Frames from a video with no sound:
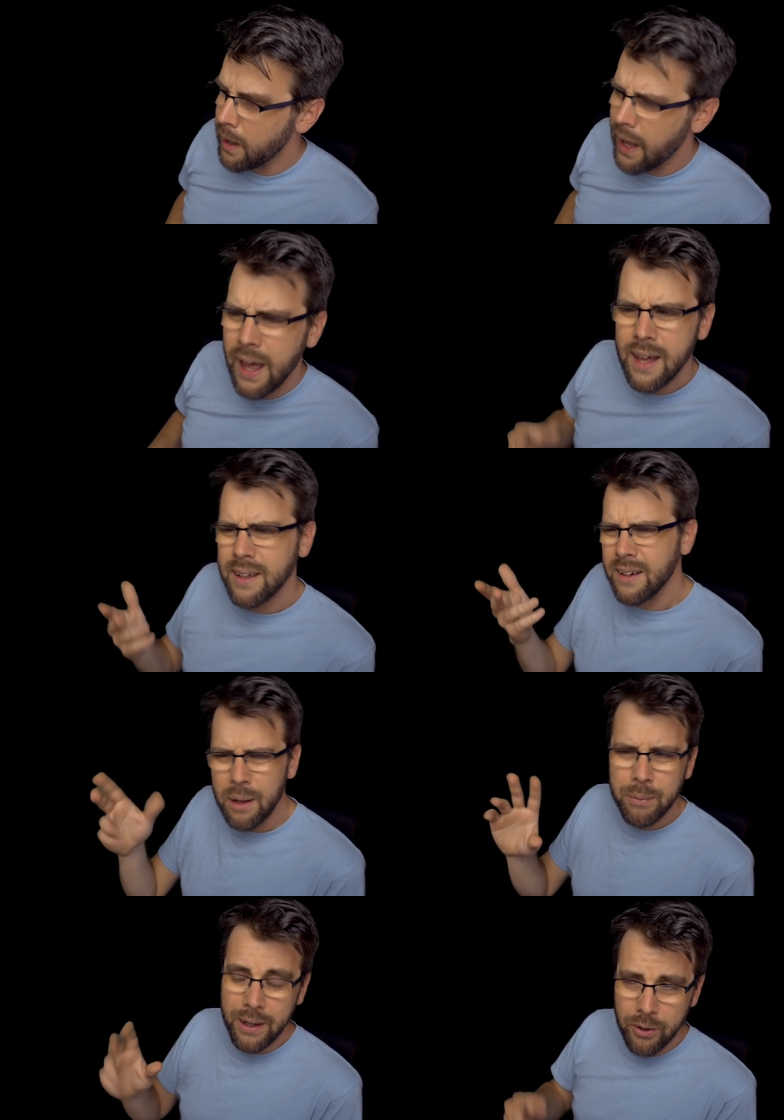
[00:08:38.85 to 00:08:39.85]
And
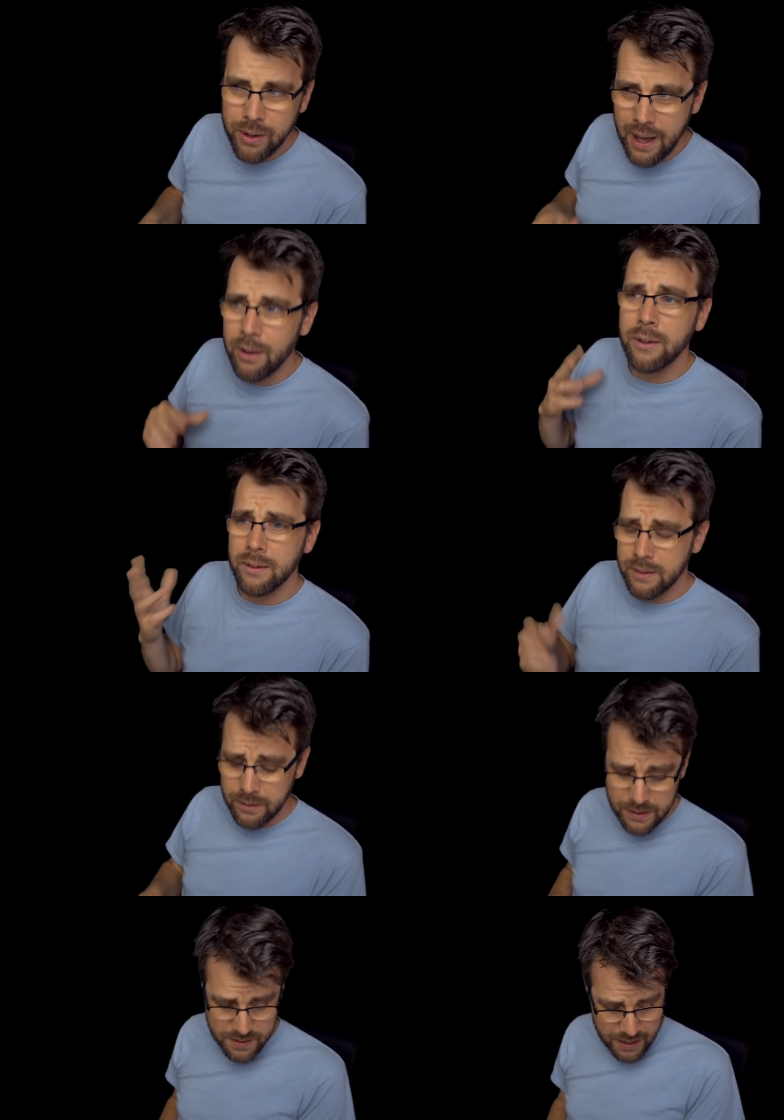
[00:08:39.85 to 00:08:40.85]
I'm like, okay, well,
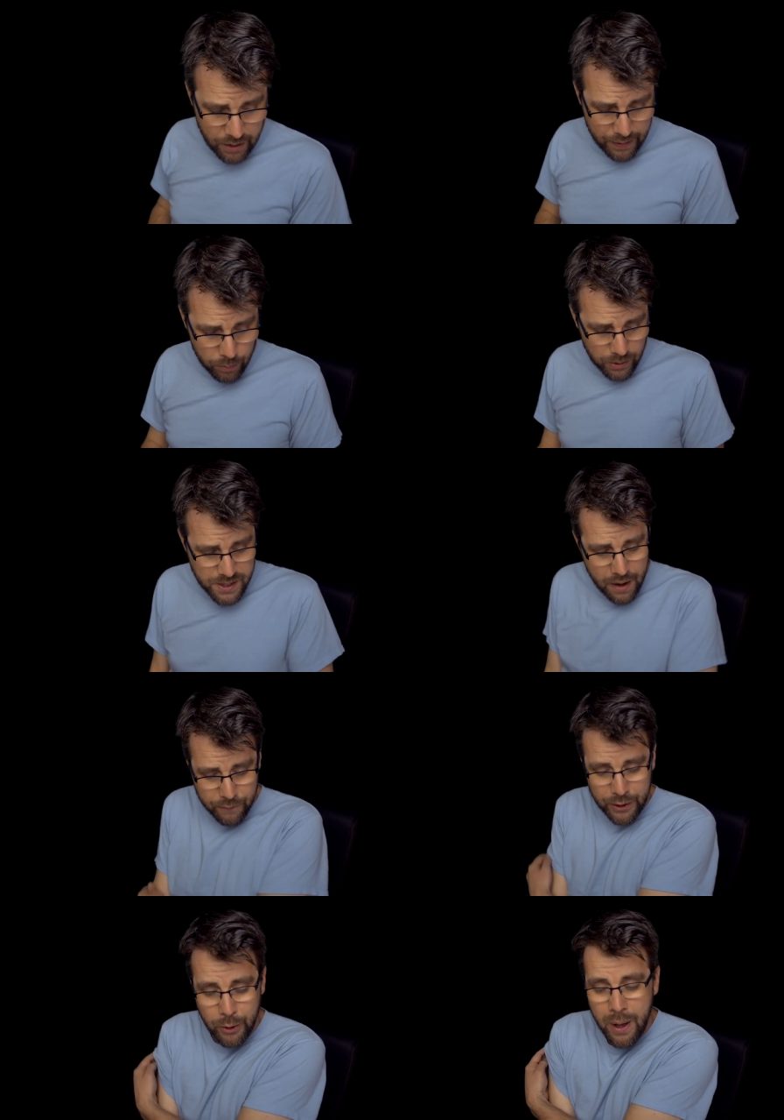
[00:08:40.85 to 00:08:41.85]
let's see how that works out
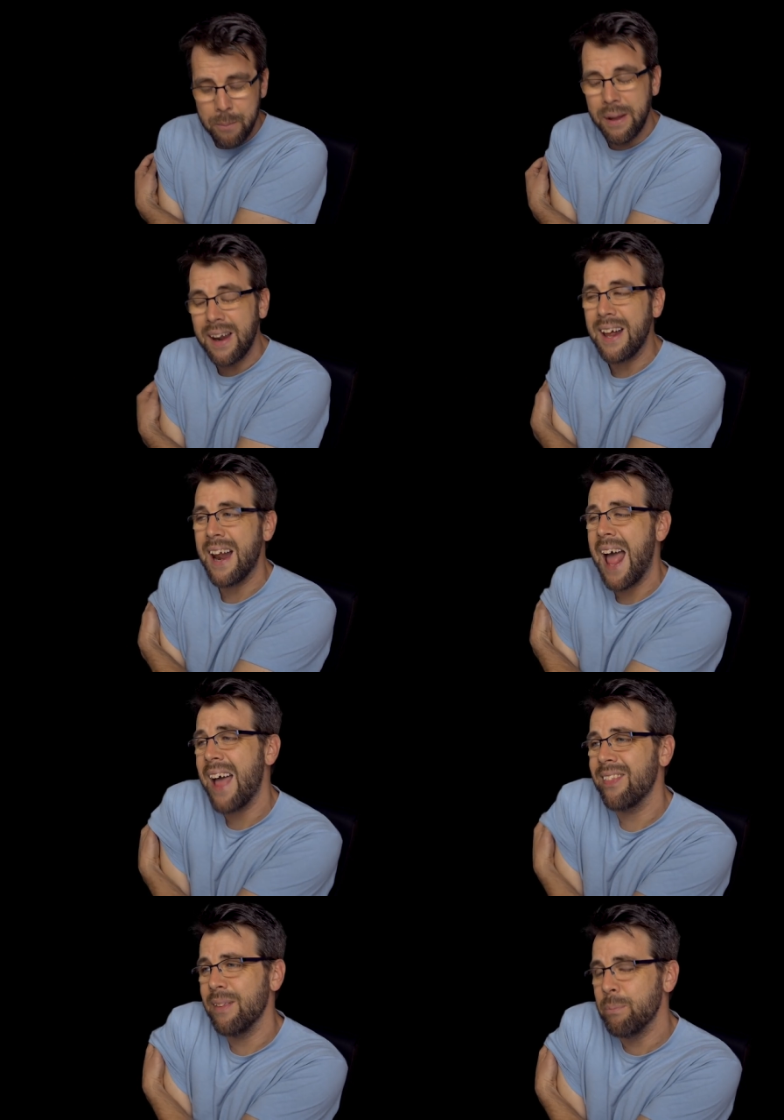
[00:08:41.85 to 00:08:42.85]
for you. But then
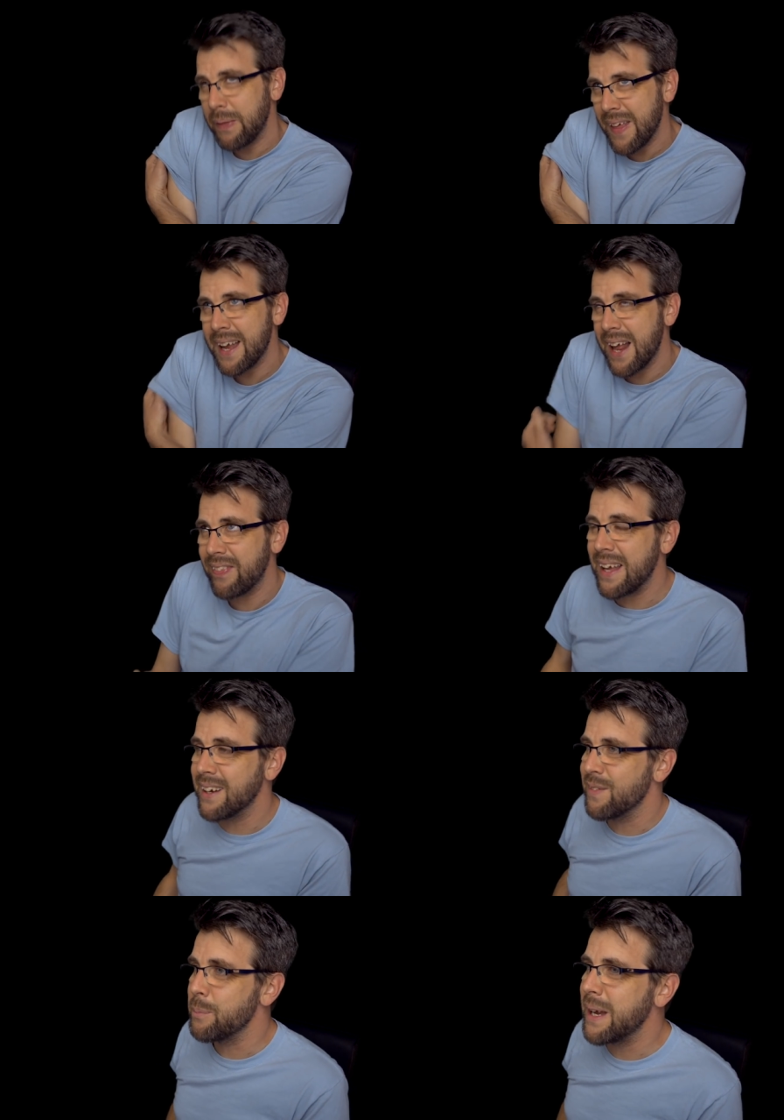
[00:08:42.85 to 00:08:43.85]
at, but then at the
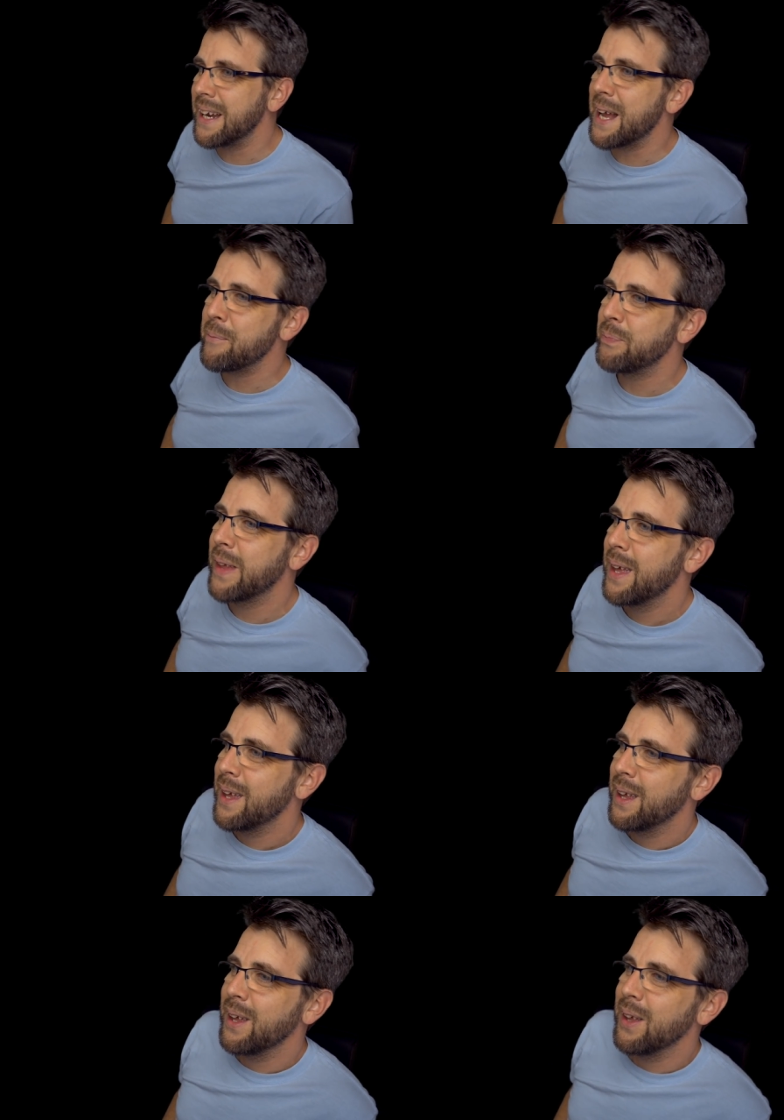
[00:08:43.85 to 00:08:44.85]
end of the meeting,
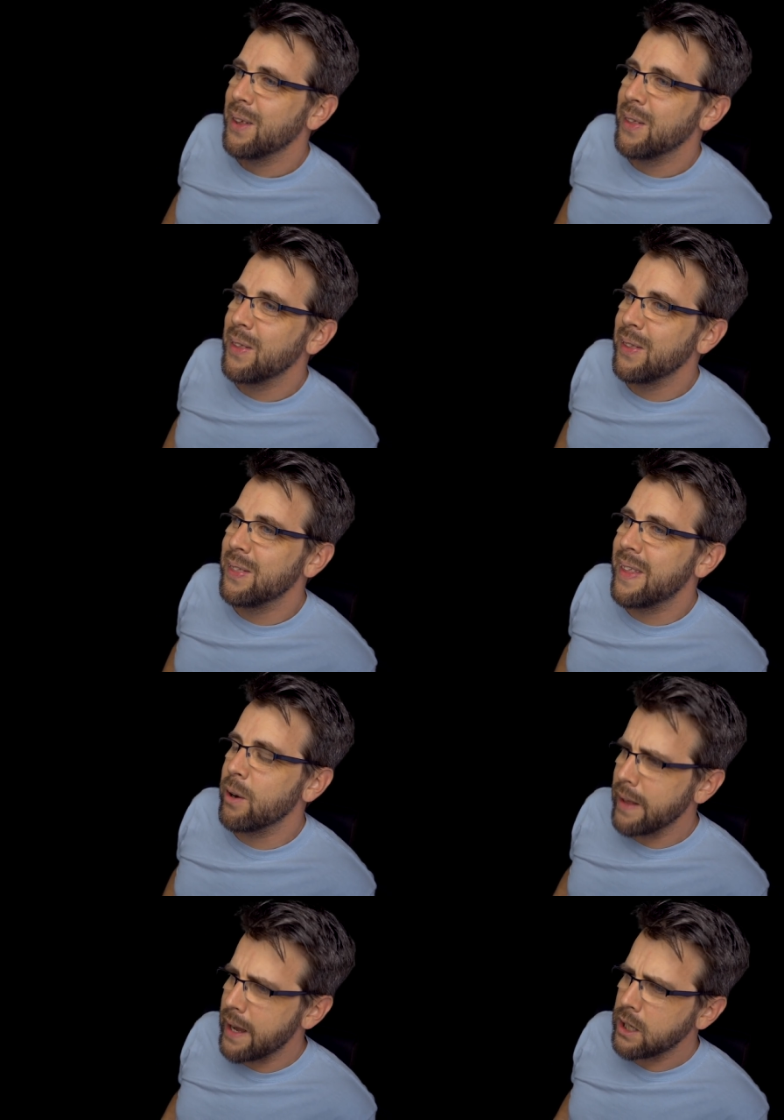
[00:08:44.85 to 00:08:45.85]

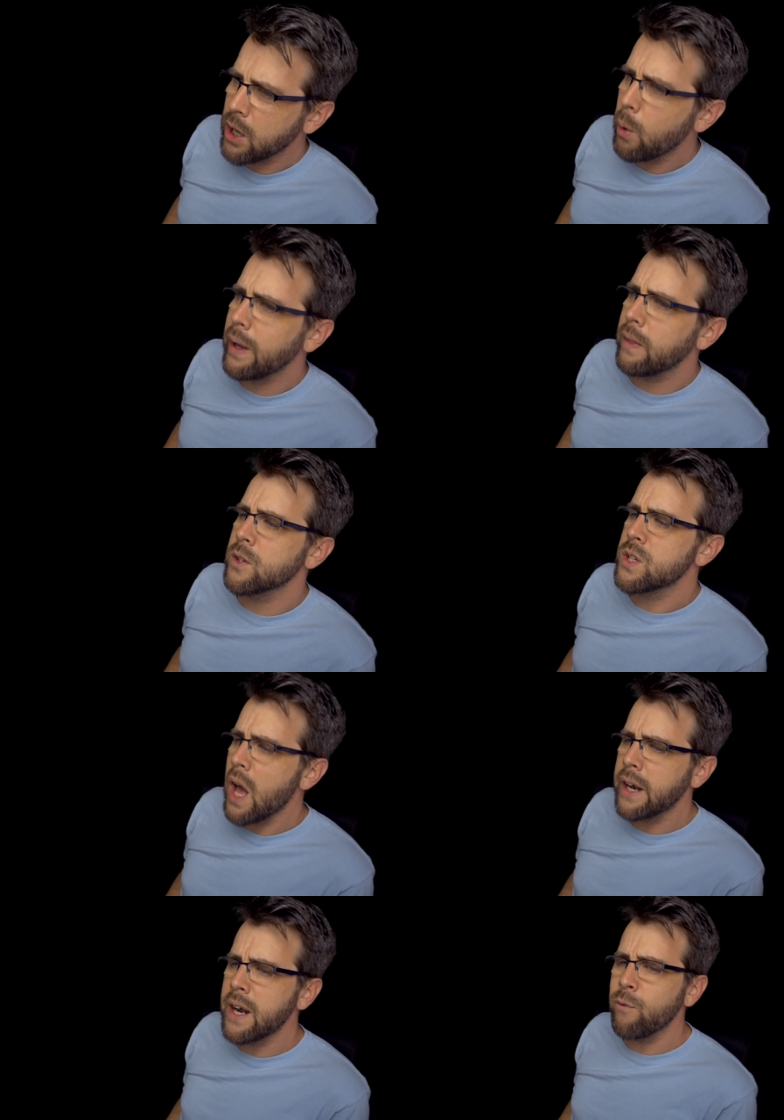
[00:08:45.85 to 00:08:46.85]
they're like, you know what? There's
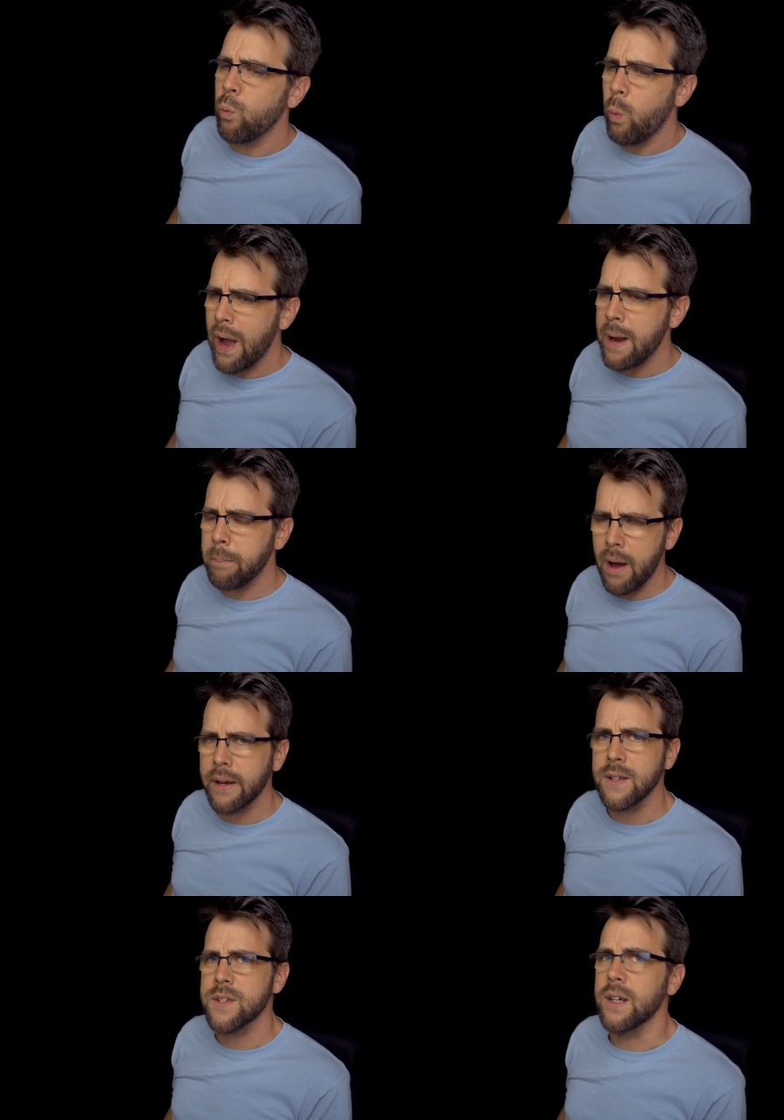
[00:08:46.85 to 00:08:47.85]
not enough white
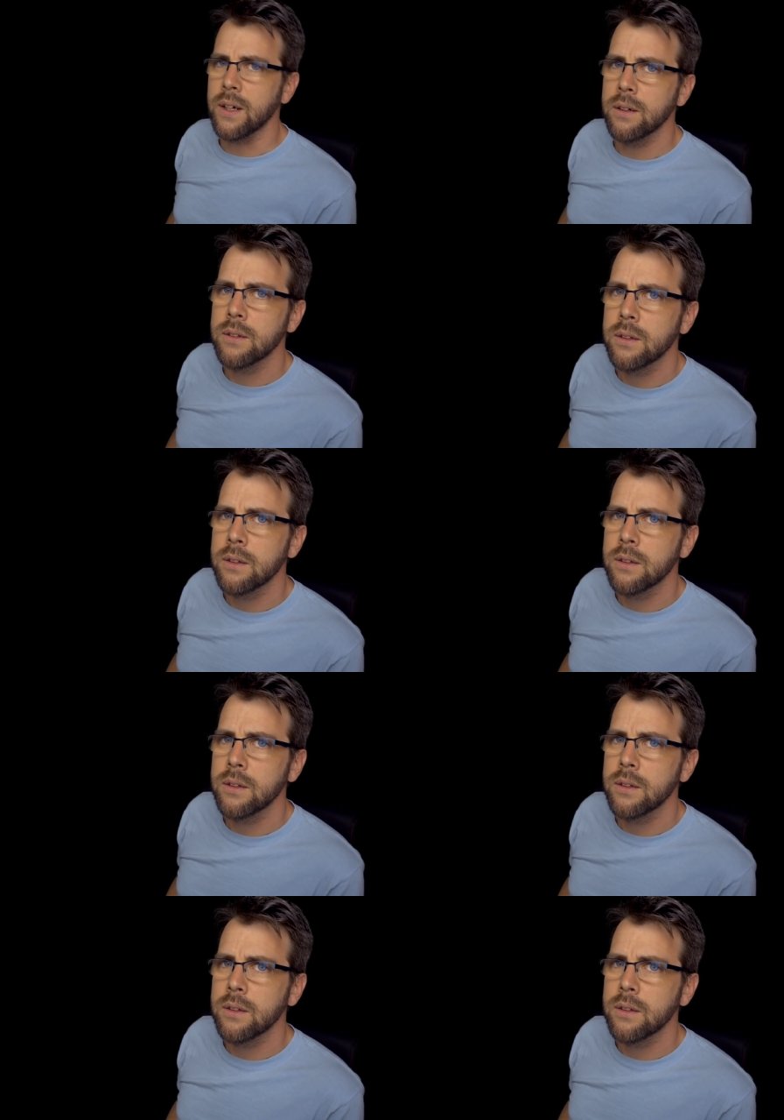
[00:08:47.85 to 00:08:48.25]
bodies here.